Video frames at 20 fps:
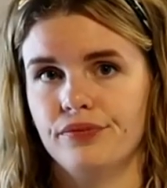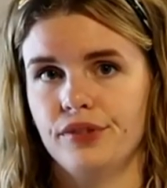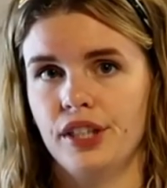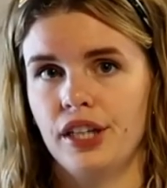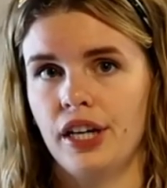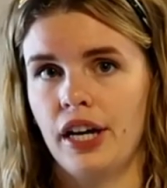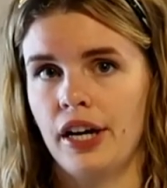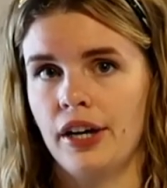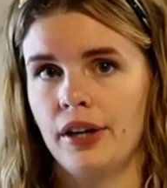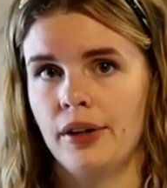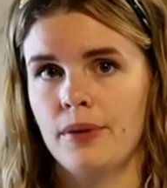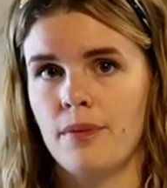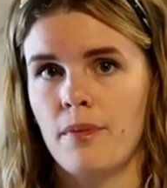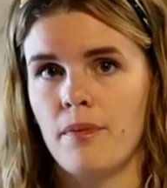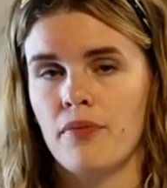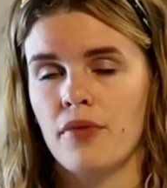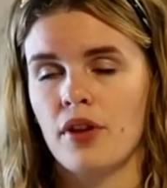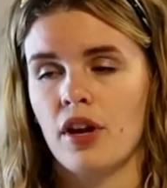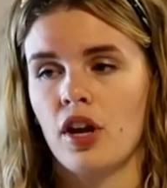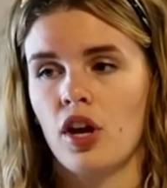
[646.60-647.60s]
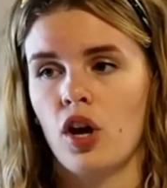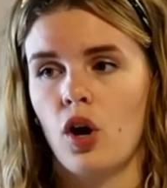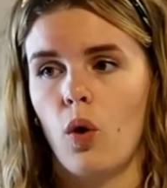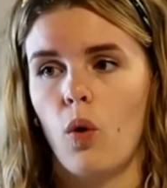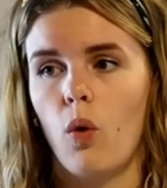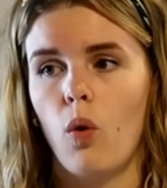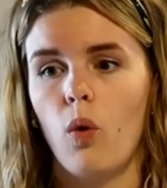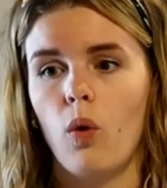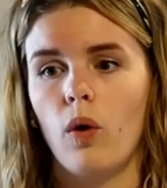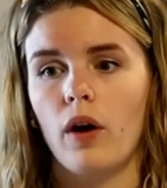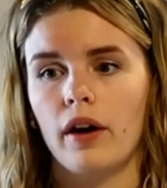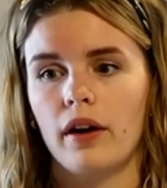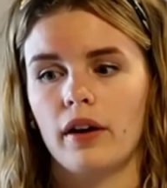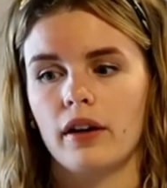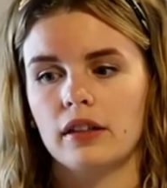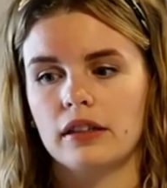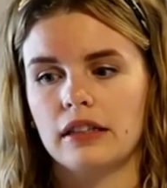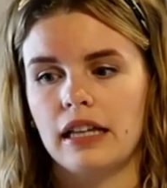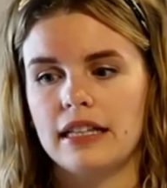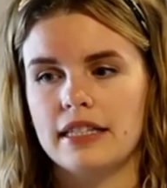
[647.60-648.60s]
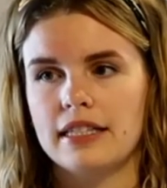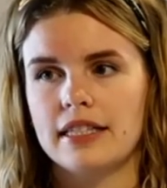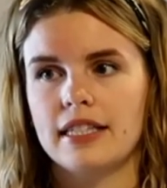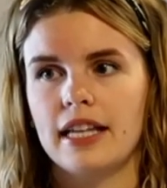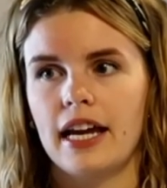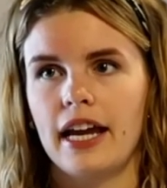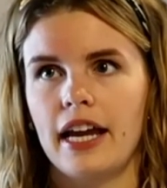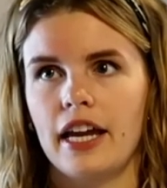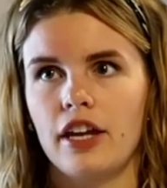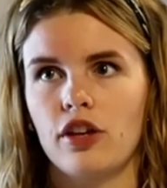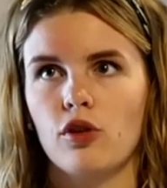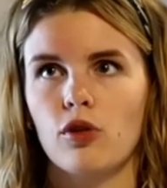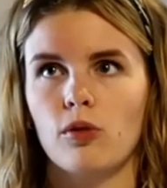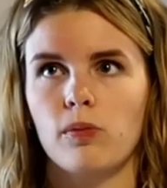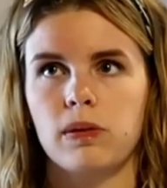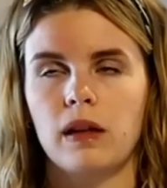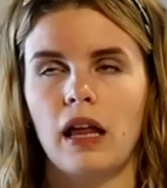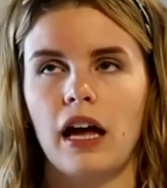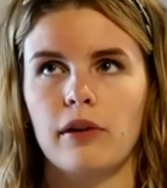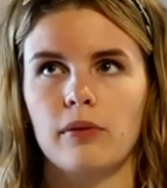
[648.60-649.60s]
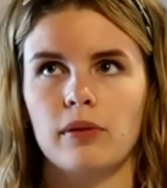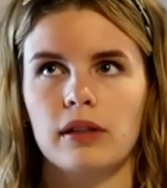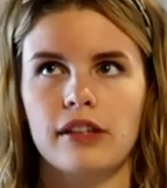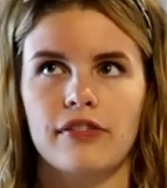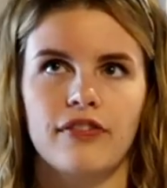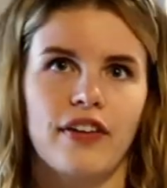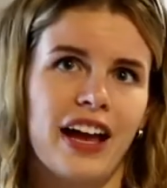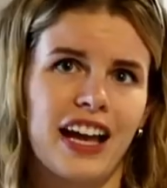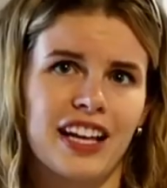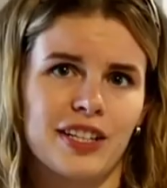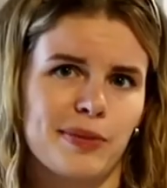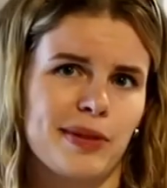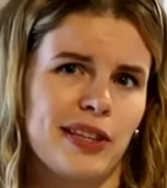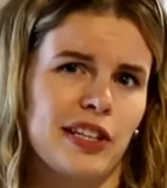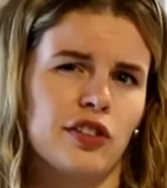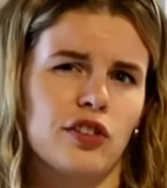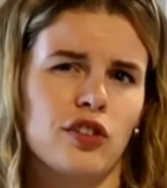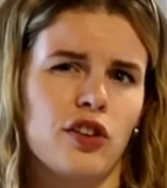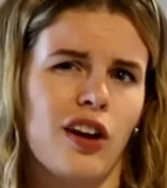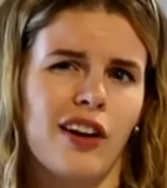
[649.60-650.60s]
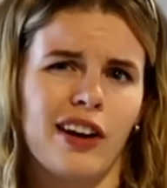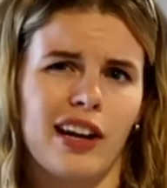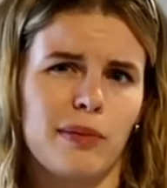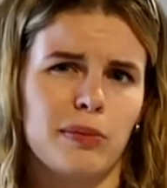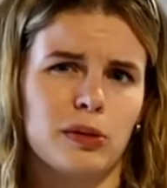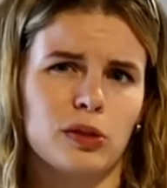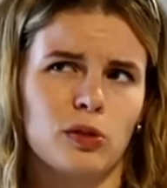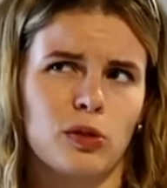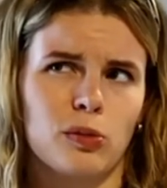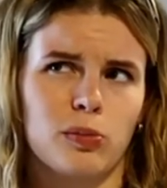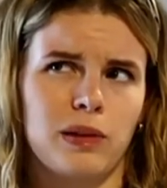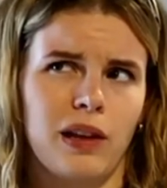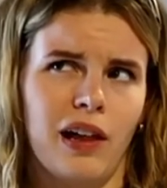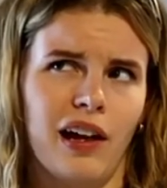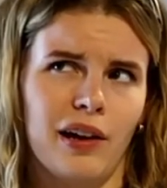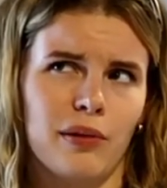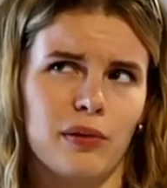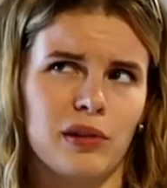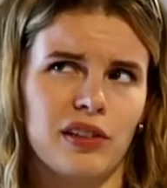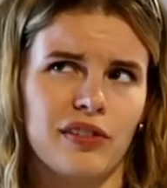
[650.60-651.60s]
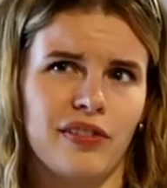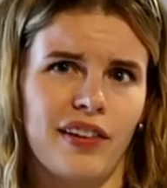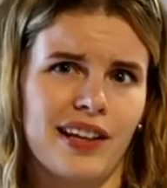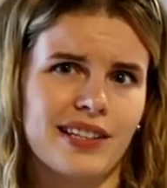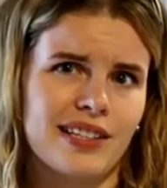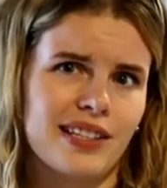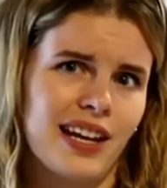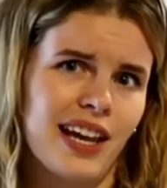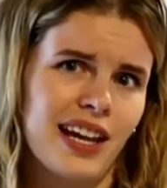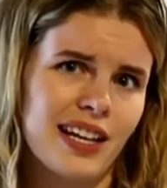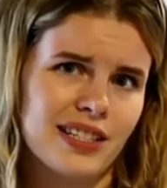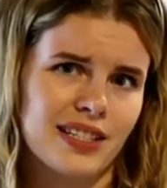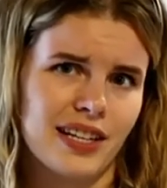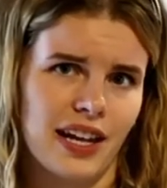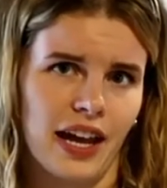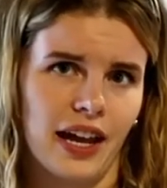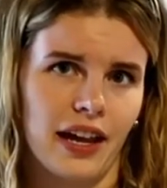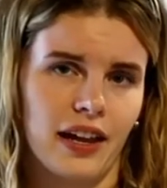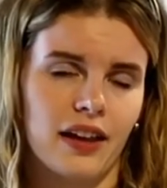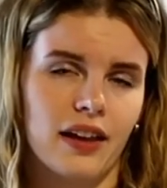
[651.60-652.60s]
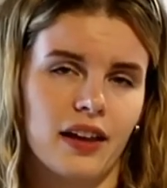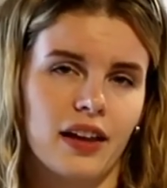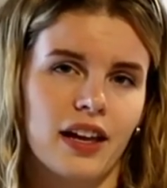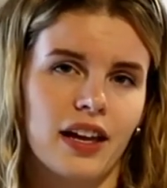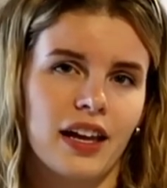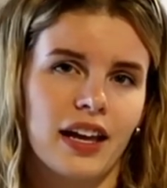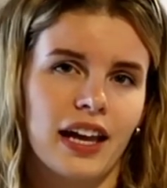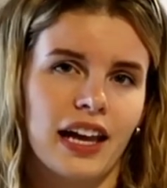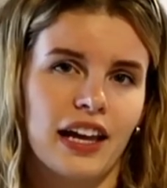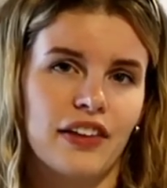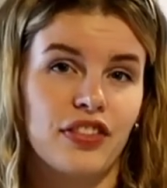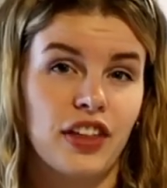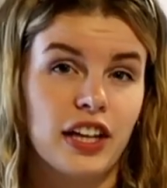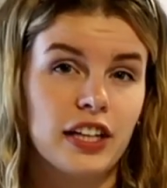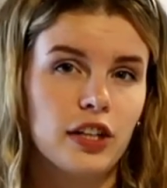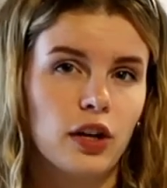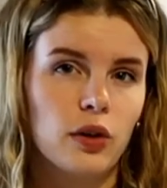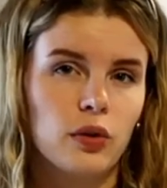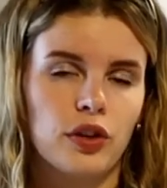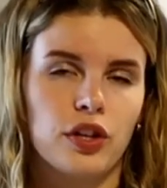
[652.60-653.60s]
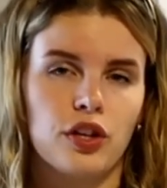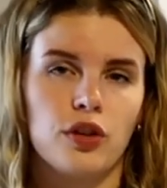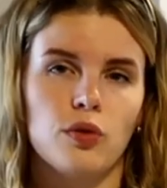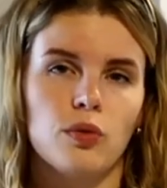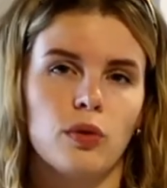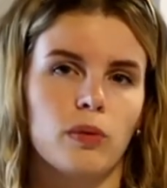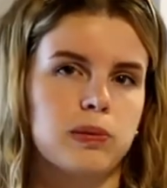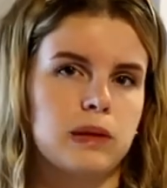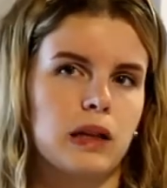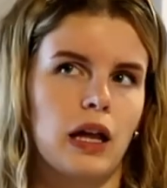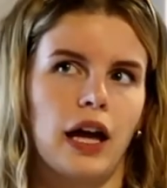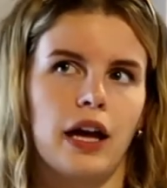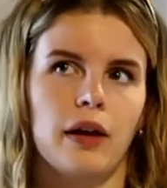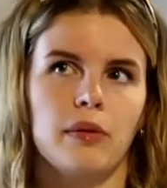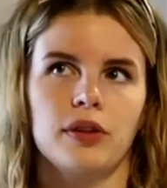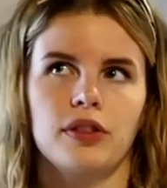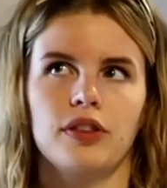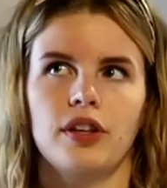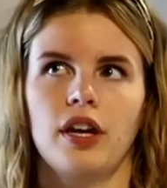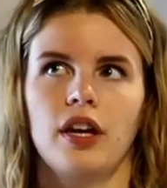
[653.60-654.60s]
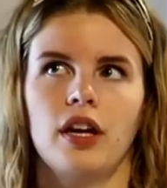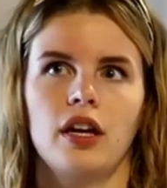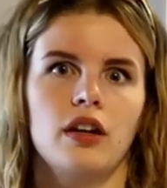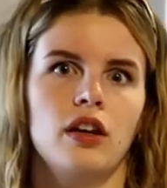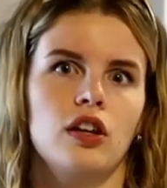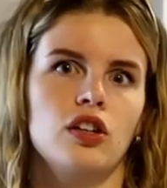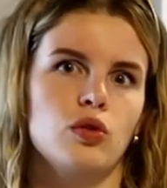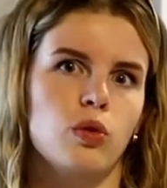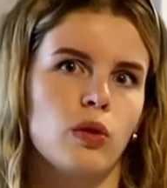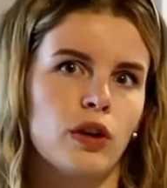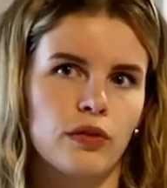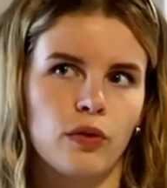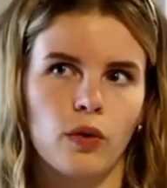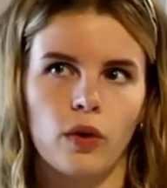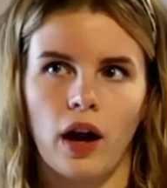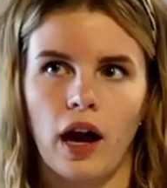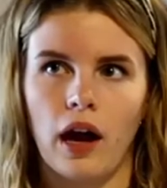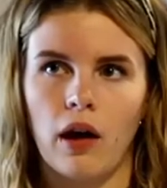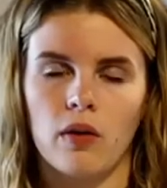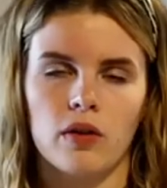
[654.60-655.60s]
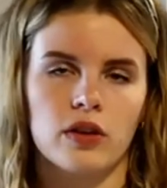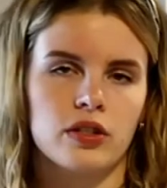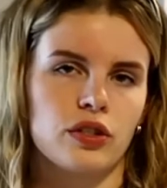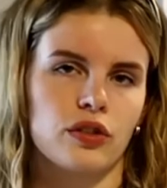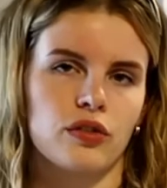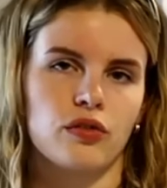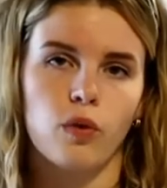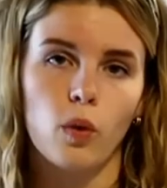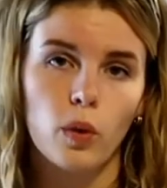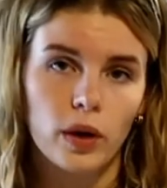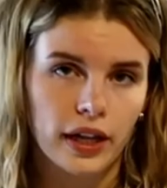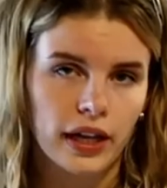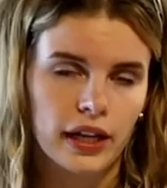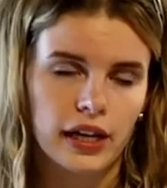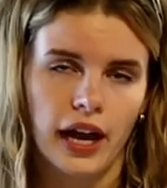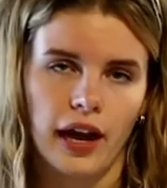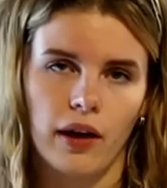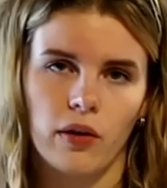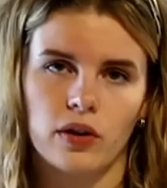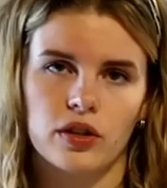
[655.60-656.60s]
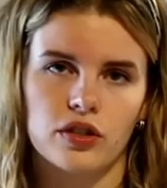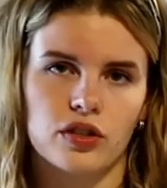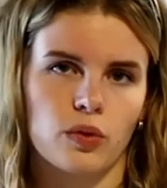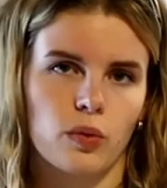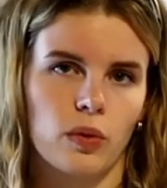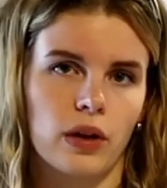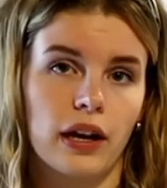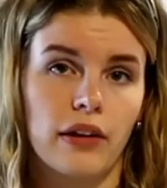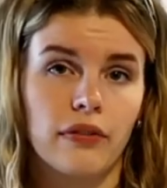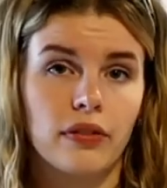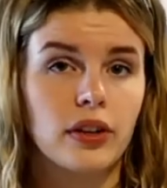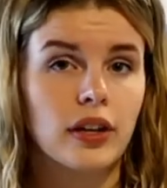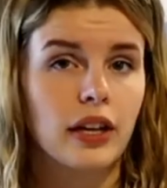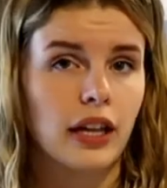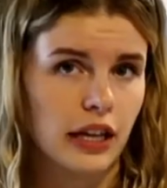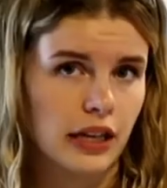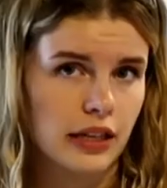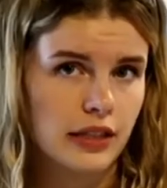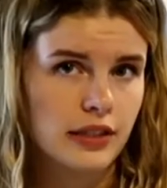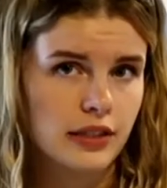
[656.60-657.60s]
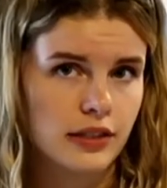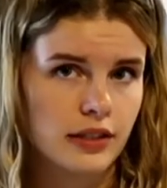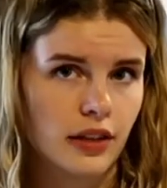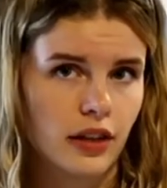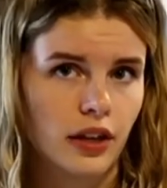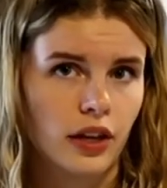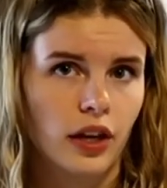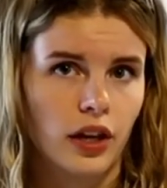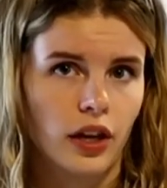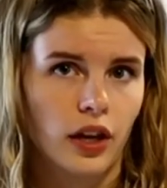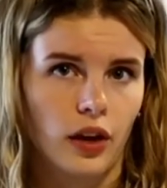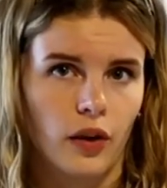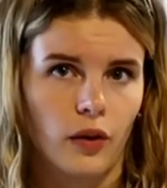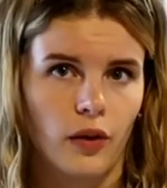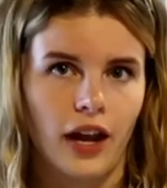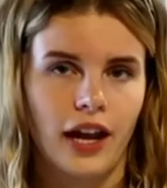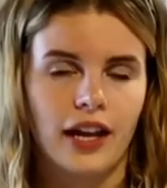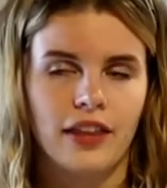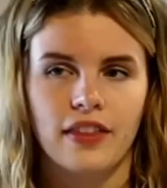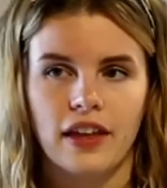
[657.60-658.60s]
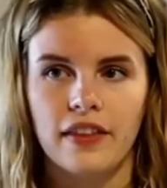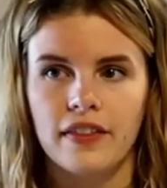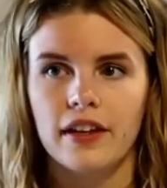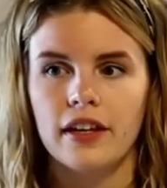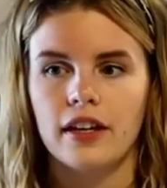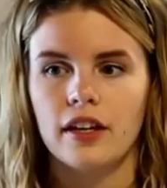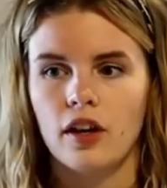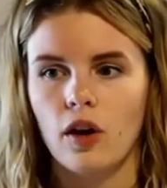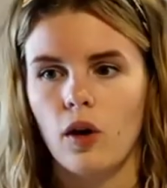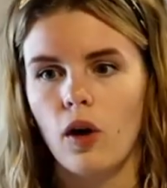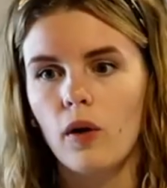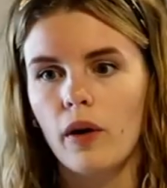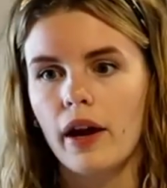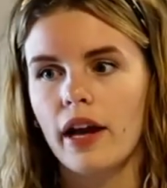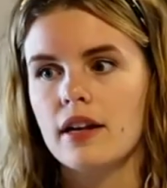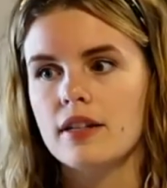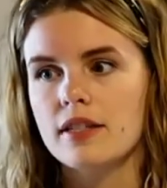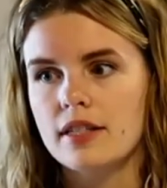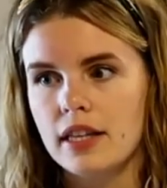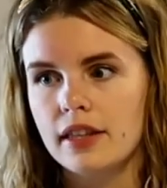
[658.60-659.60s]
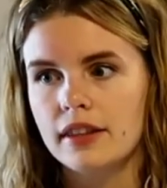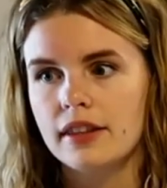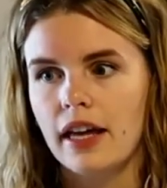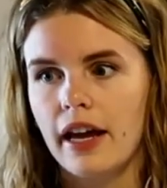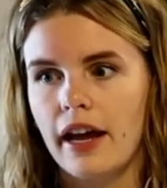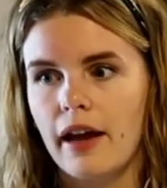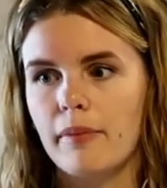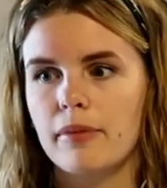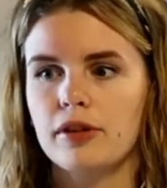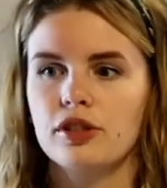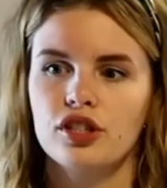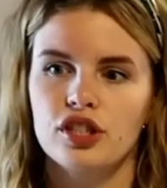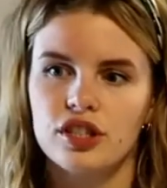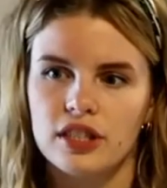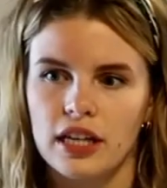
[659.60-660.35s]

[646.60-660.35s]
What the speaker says: you know? Or let's say you reply really fast, but then you're not able to reply really fast the next day. If they know that you reply within 24 hours or 48 hours or whatever it is, okay, then they can know, okay, I sent that, but she